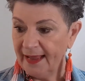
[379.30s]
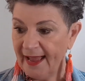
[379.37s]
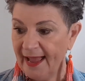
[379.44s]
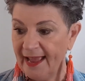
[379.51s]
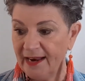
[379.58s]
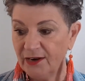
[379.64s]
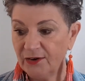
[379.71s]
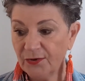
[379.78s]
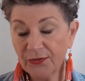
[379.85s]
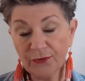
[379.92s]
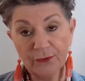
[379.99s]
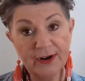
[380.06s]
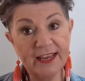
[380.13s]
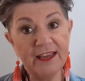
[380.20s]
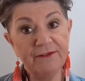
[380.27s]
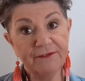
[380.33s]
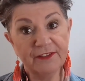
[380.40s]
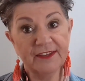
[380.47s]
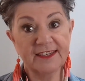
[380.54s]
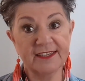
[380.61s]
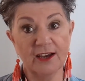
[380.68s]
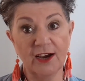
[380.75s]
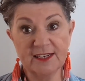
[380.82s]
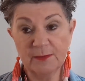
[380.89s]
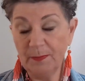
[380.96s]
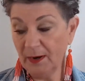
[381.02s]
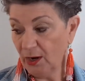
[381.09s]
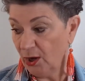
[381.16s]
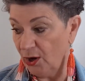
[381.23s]
and 3 for the size
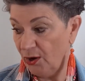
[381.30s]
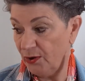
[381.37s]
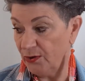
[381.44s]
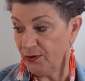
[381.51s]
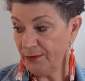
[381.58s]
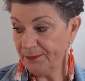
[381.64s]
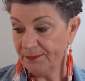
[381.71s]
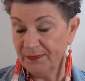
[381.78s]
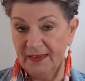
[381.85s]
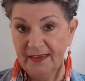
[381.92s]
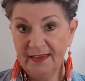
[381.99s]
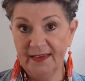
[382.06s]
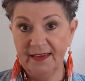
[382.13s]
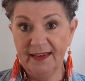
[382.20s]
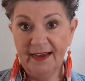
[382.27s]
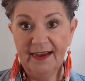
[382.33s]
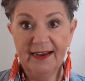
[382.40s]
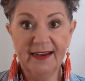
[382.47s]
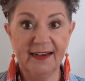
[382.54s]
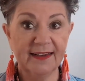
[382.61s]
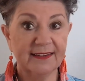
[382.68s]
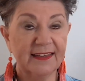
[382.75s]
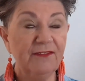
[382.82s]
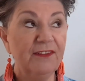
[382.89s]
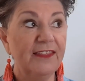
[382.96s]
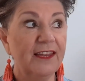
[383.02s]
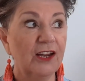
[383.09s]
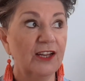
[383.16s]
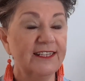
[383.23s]
below. Given
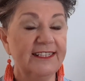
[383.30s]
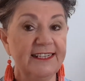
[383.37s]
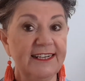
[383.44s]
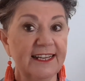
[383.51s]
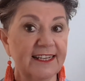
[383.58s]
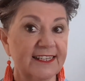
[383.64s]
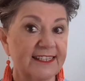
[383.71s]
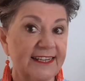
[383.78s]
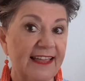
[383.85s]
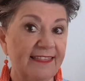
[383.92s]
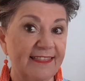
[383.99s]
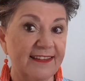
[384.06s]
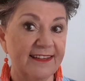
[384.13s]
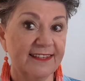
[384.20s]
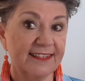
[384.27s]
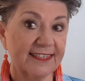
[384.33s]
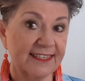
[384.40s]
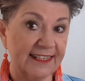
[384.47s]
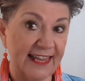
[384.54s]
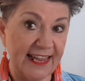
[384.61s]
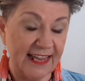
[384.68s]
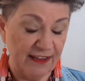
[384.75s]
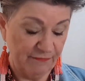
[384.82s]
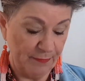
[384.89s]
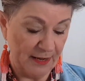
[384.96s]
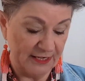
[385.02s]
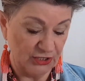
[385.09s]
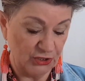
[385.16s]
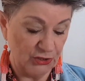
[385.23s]
that I did extend the sleeve
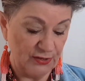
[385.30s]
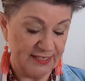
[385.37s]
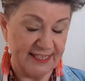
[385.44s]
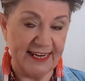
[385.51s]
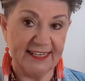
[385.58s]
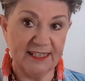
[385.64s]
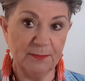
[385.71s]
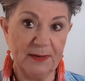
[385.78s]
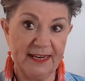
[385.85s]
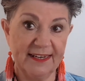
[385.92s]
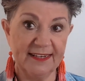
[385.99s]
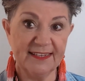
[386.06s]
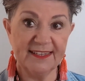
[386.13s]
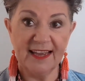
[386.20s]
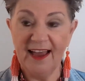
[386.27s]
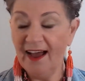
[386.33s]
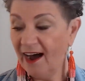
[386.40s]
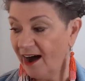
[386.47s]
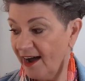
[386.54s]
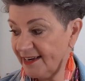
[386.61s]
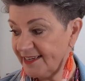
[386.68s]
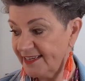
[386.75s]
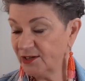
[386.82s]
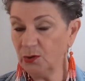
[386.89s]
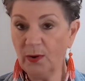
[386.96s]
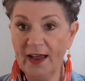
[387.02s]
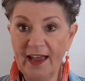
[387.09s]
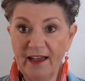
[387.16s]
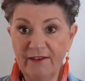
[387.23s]
by 2 centimeters, I
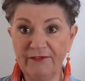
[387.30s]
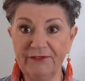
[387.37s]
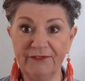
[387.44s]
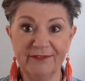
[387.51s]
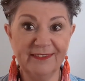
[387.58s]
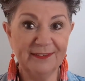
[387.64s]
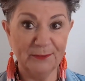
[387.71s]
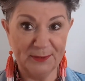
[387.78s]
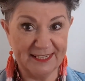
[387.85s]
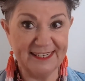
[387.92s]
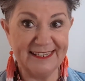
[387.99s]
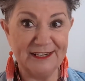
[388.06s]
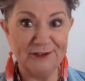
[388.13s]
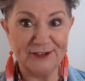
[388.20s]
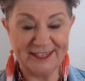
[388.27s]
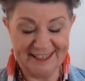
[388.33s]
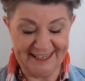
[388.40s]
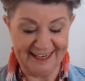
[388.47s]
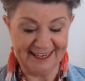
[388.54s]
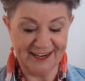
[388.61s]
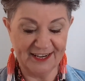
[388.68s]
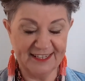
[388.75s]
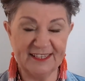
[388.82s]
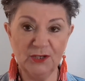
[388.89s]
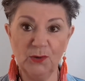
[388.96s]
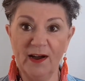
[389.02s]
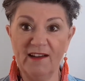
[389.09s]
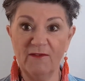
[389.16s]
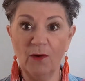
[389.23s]
still have, which is interesting, I
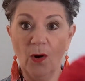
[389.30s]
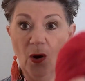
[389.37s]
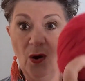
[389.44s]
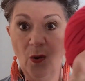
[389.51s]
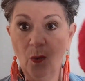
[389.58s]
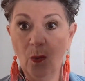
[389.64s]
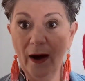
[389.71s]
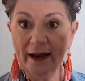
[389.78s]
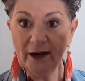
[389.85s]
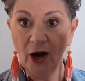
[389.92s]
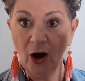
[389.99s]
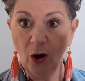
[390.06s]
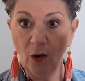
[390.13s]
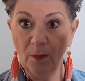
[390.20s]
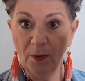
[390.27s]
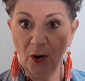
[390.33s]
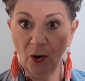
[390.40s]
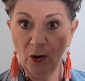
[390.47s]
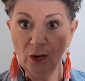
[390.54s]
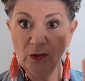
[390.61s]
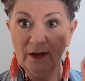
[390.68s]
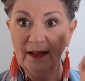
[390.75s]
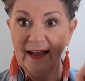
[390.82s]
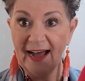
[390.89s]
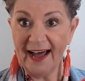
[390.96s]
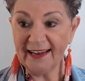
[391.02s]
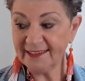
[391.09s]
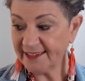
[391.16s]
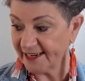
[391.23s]
still have 1 whole ball
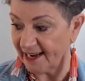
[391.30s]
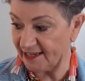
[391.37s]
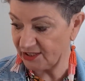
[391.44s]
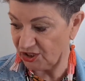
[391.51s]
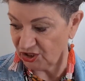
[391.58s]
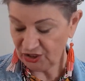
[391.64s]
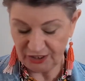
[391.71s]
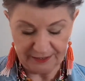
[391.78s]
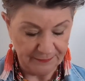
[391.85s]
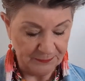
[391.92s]
untouched